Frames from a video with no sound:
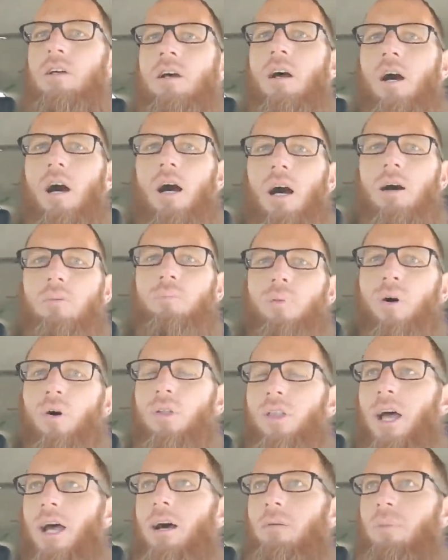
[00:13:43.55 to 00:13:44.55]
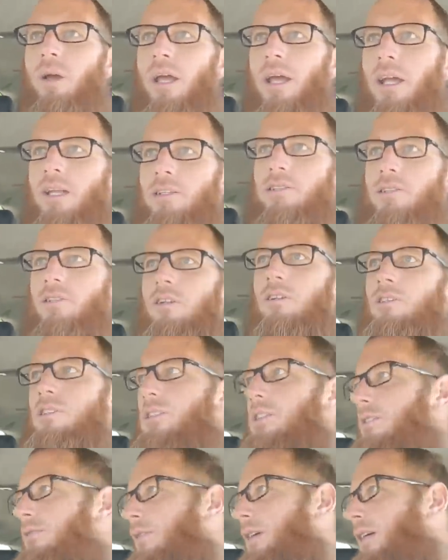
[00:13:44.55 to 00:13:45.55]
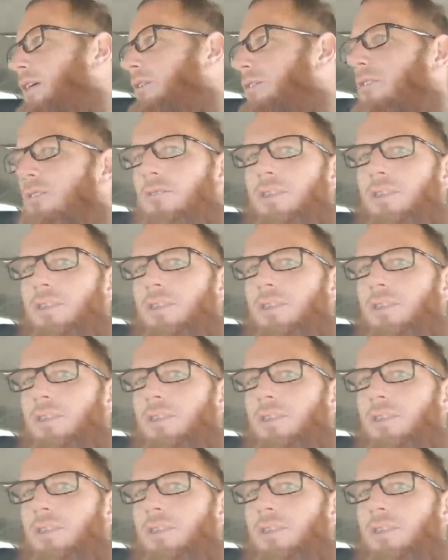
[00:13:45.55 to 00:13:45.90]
pulled up and searched his vehicle.